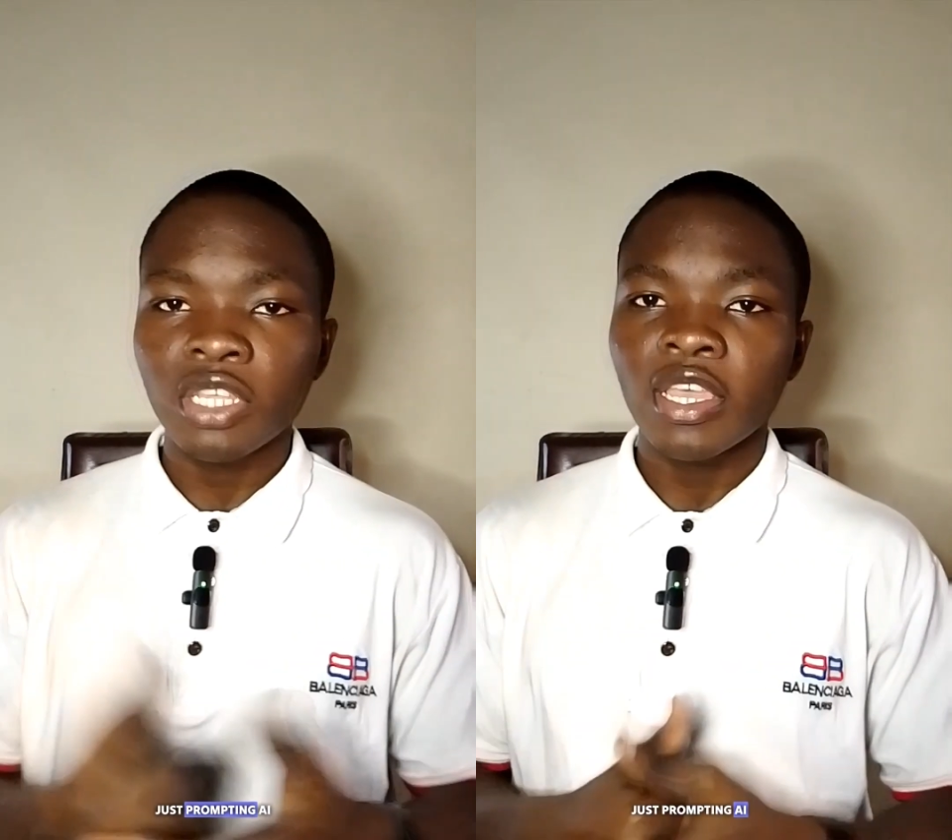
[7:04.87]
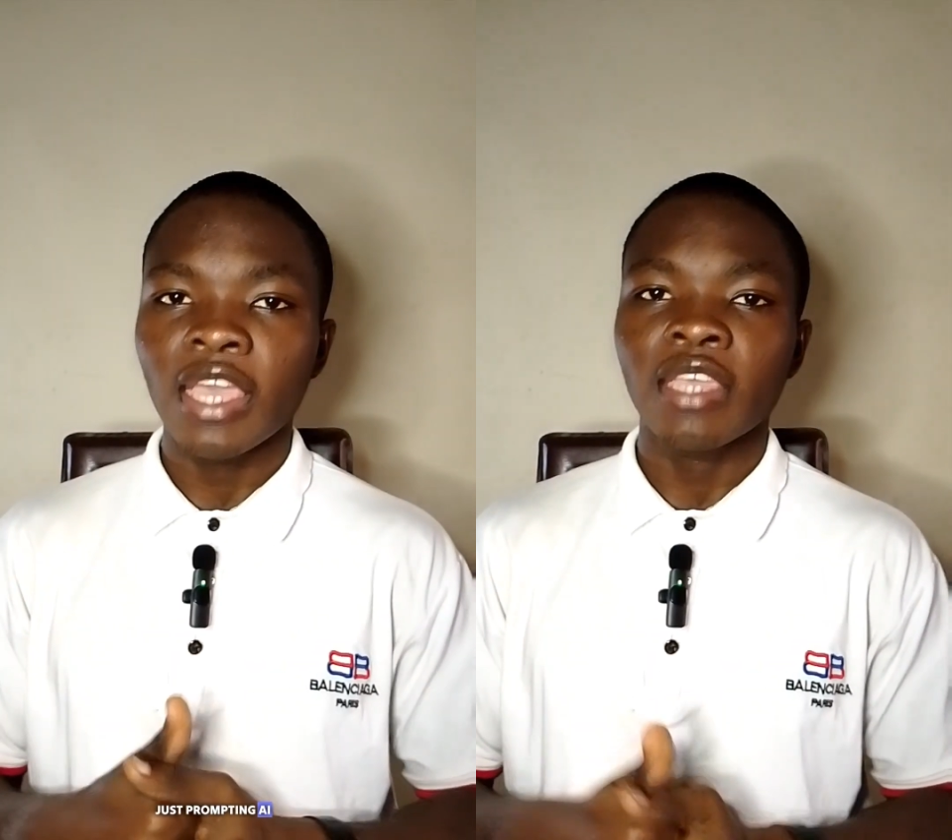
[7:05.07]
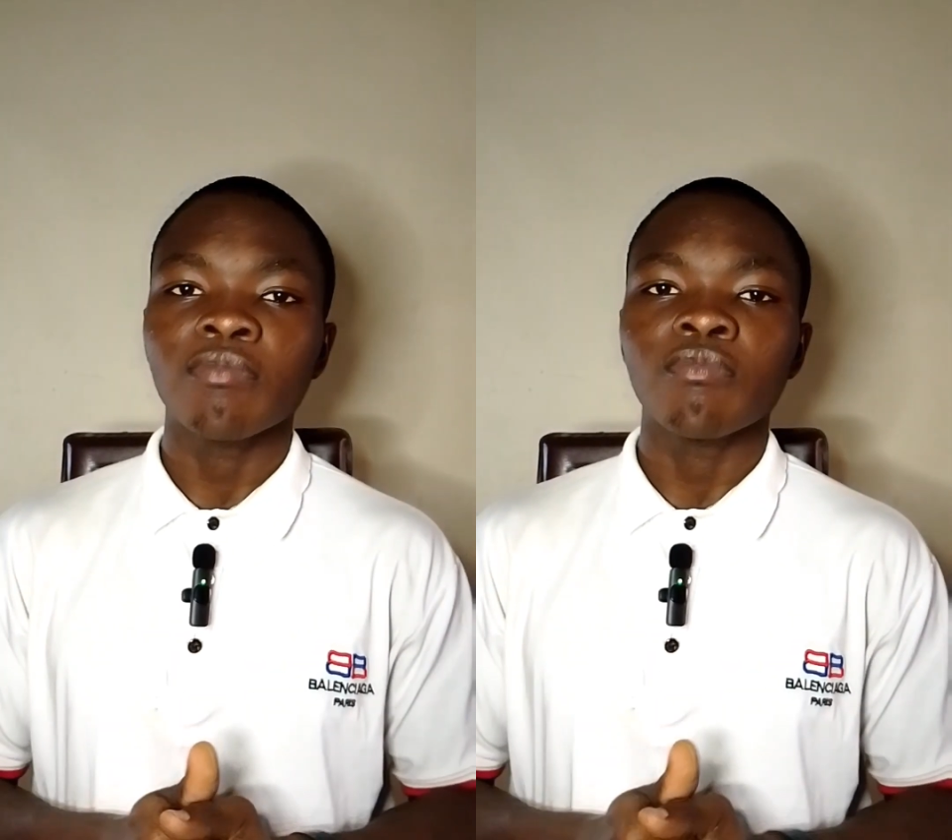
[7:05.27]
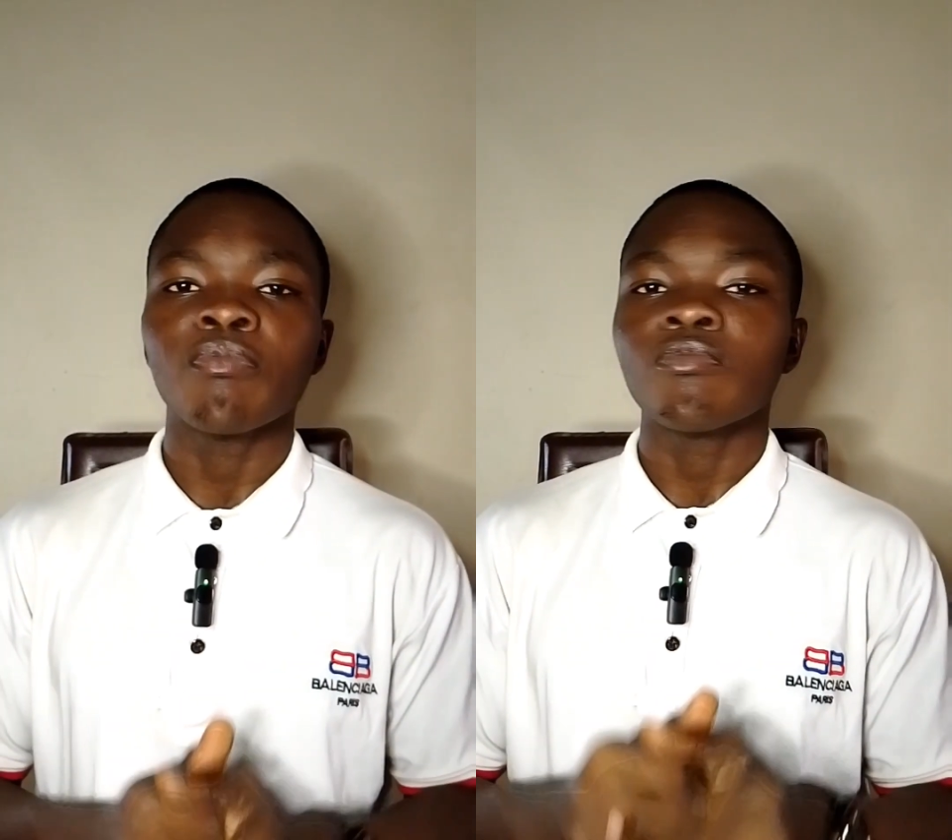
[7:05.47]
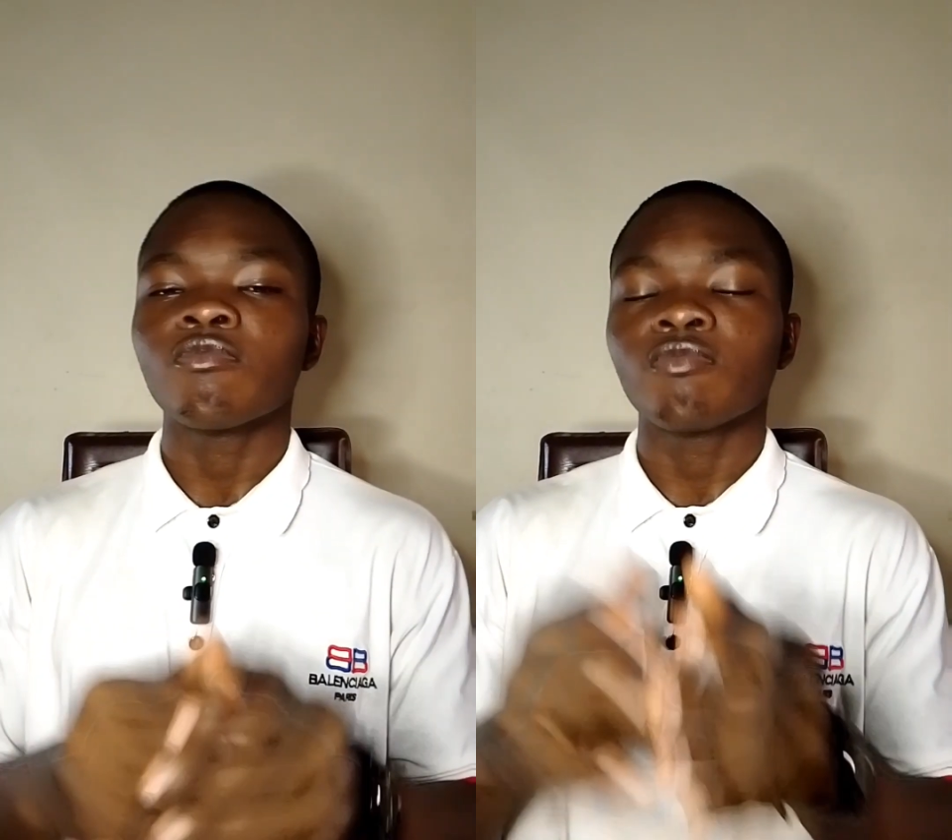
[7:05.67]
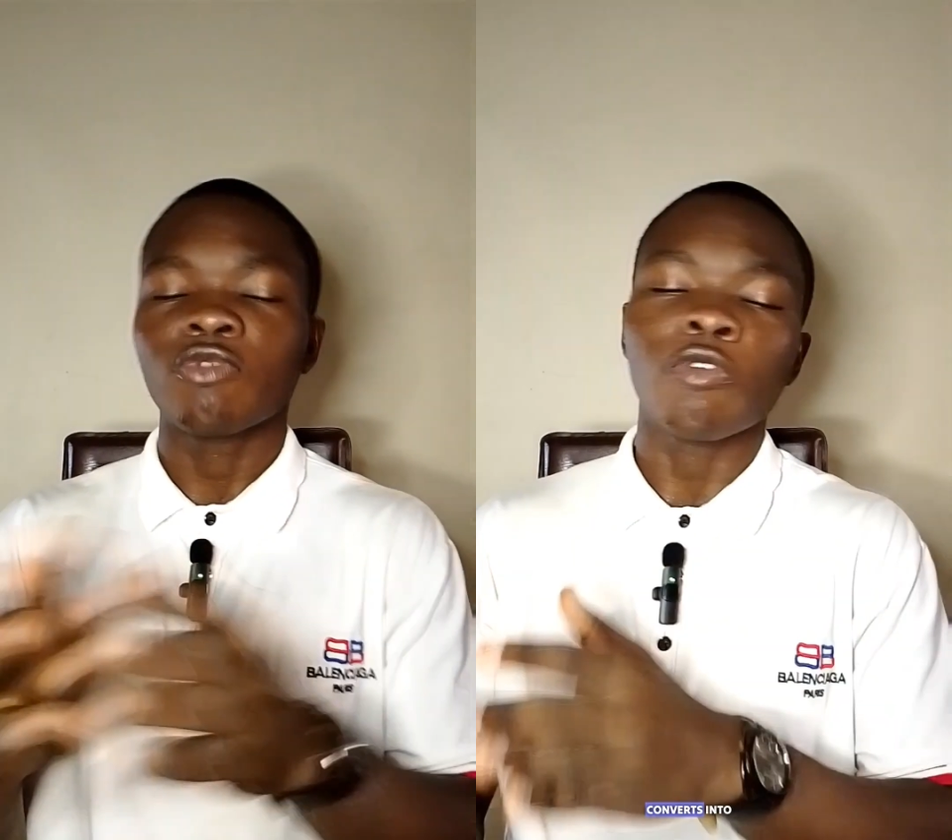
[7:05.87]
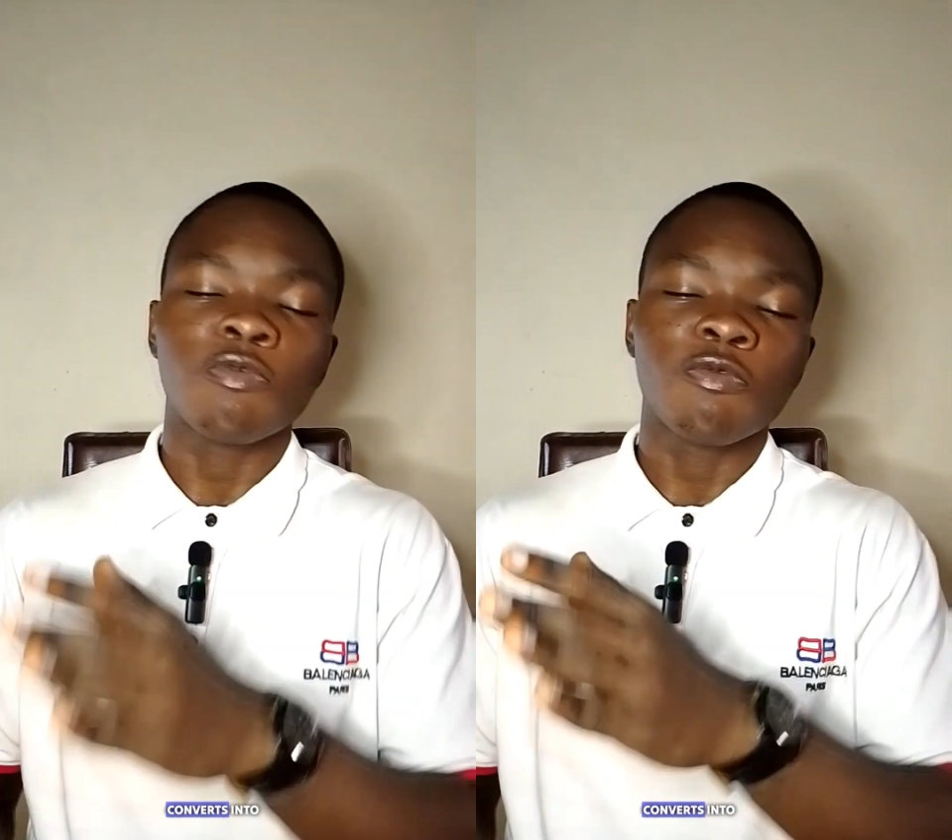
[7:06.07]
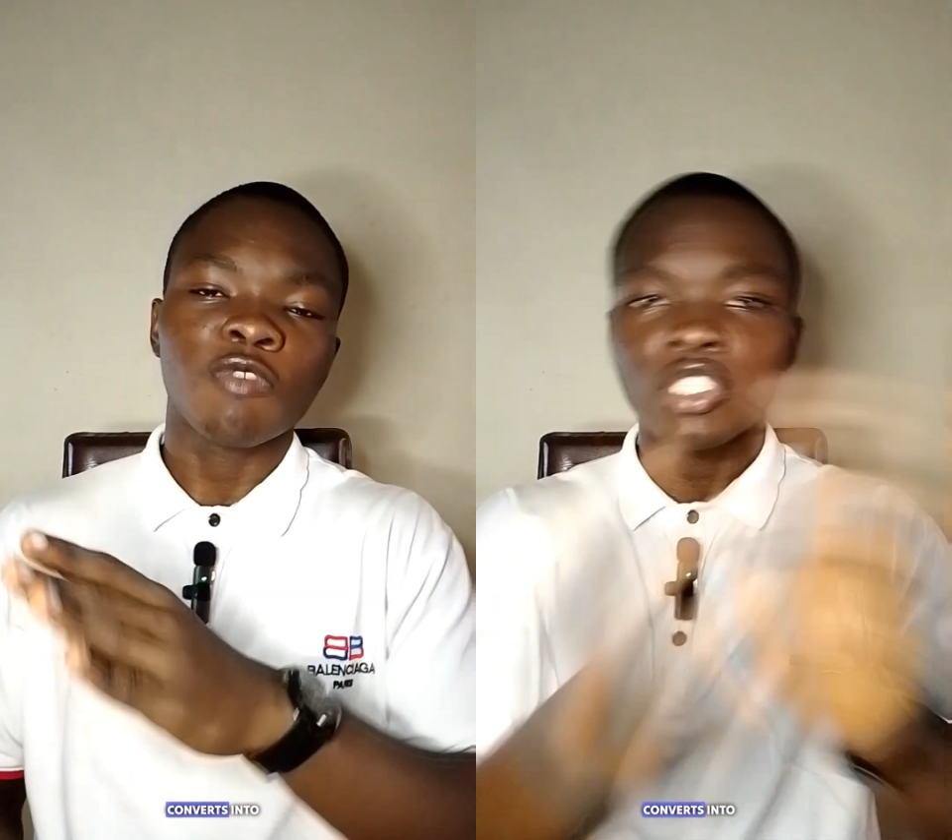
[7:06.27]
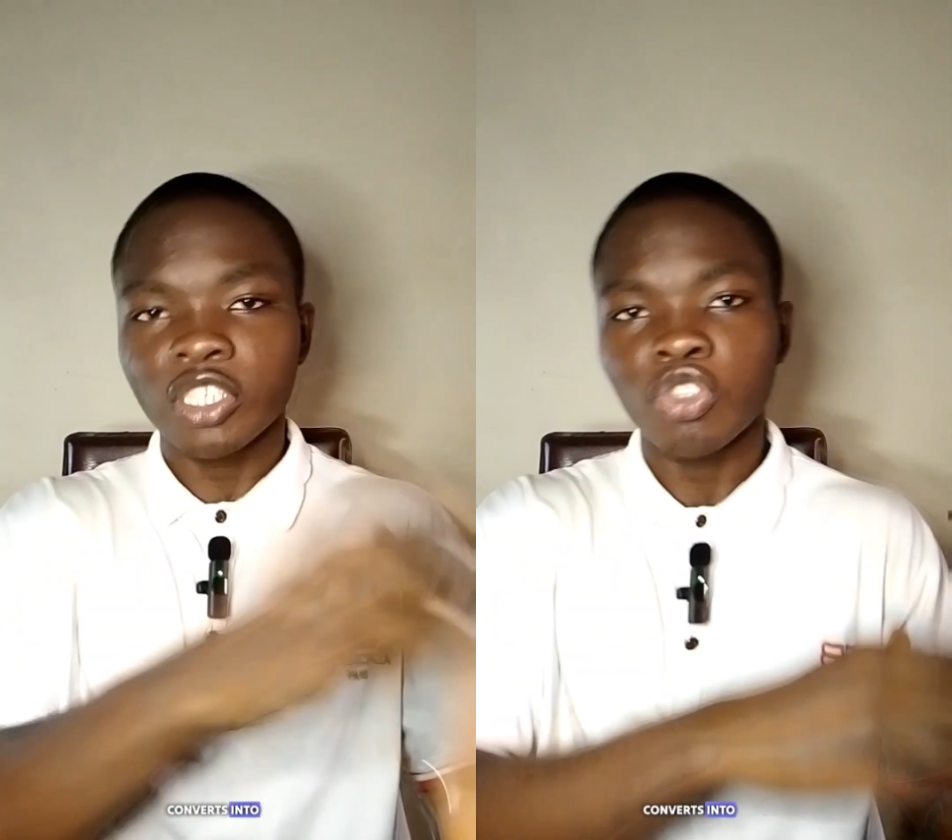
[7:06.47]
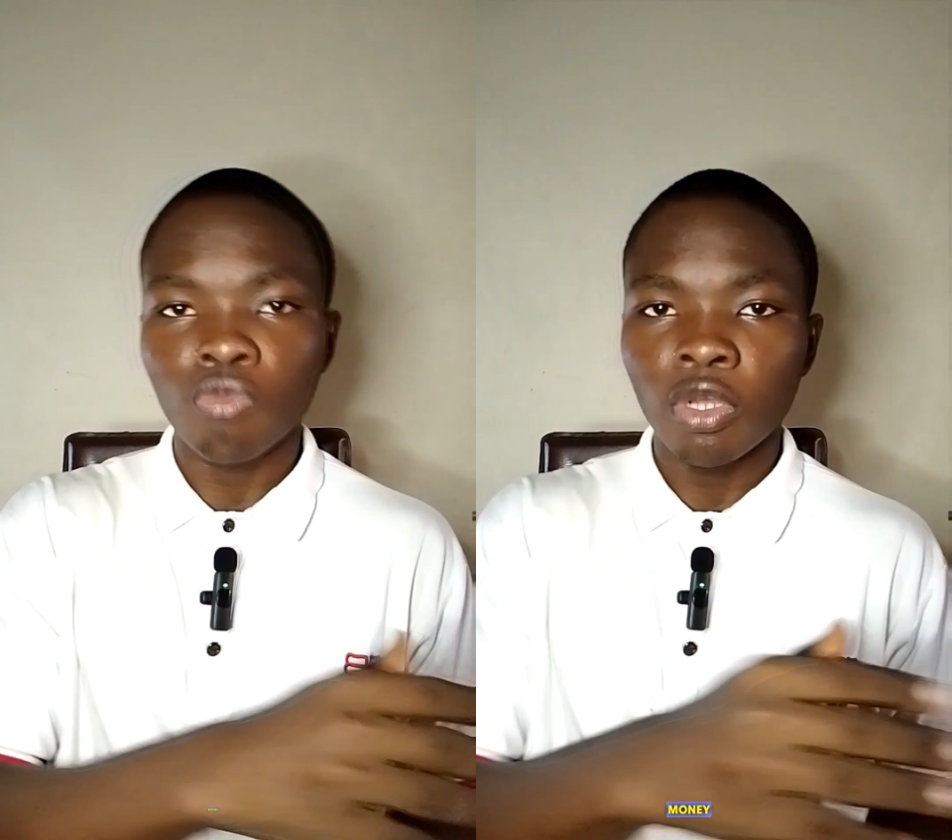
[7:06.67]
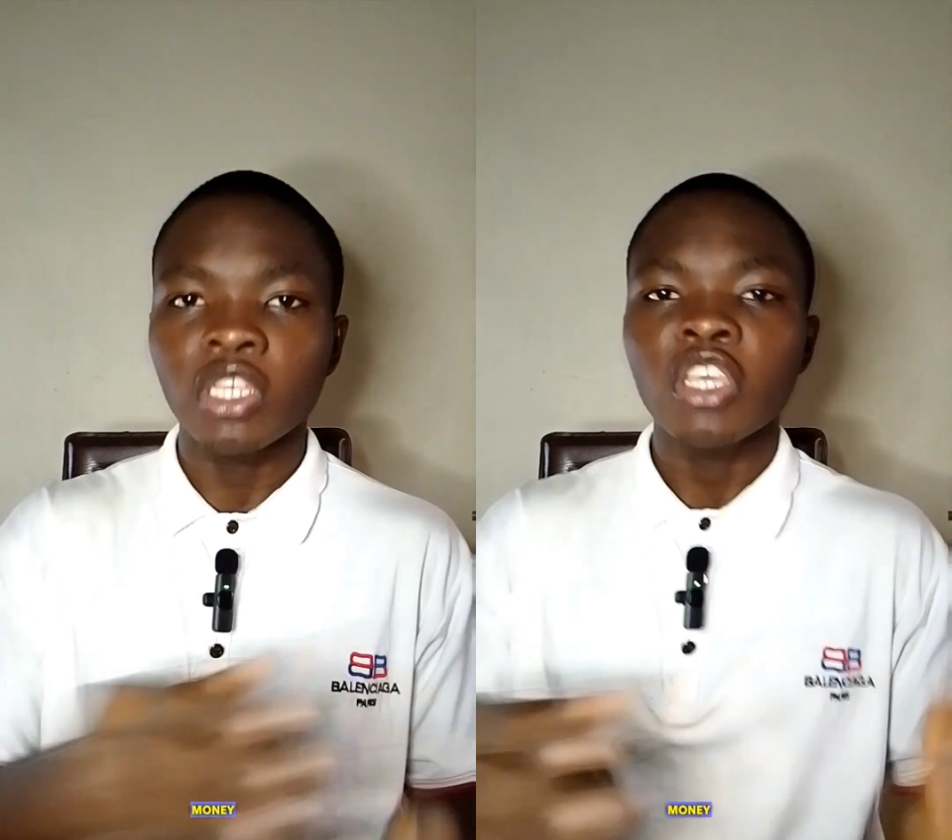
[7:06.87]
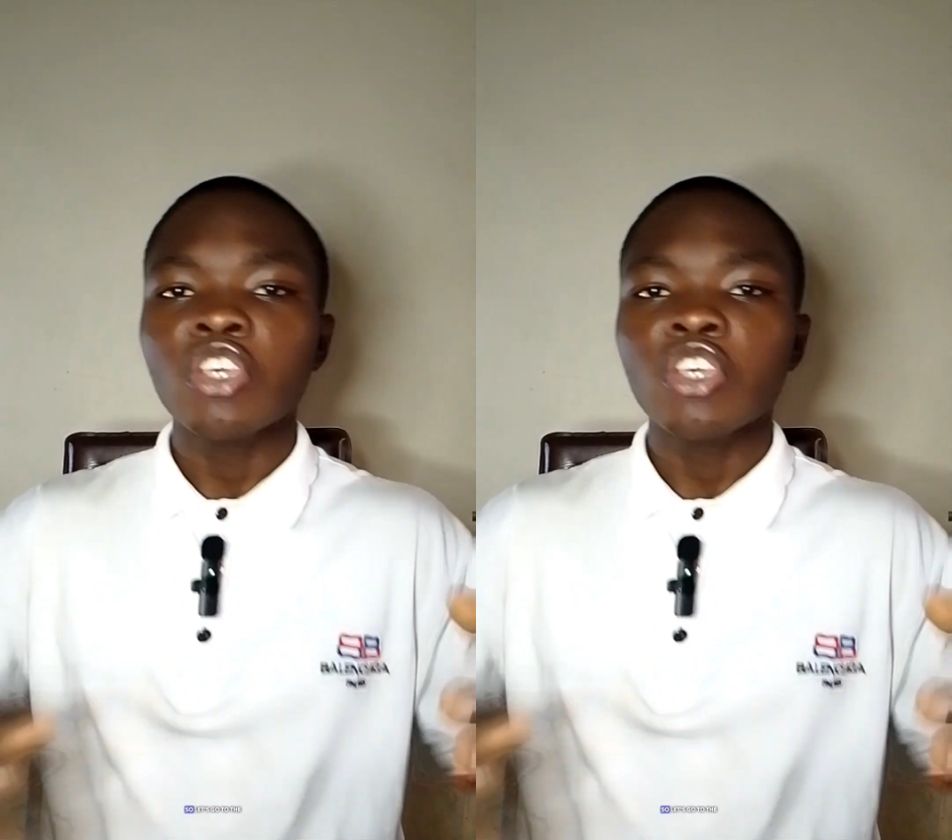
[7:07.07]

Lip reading: AI converts into money?